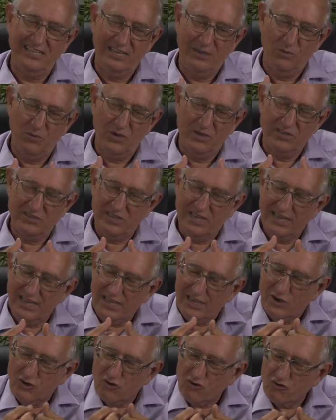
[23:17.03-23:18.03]
he was
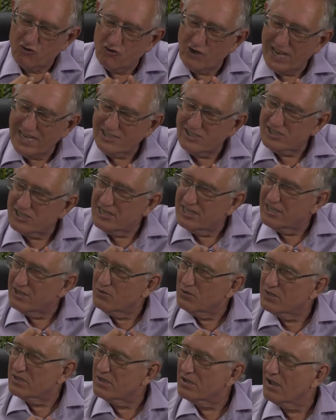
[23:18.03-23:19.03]
wrestling
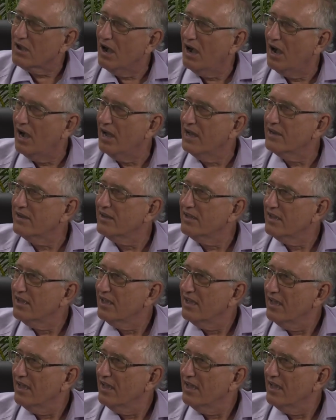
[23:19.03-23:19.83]
with God